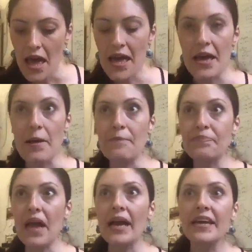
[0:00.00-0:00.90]

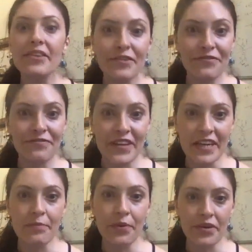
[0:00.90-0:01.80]
Another
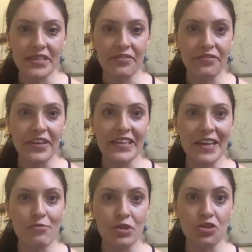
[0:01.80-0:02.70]
very important thing
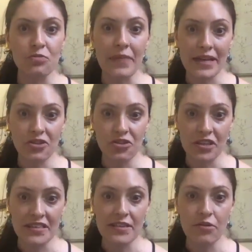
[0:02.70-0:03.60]
that we should mention
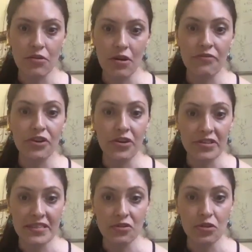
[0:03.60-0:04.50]
is the role of
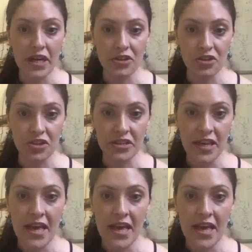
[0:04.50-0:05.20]
girls' education,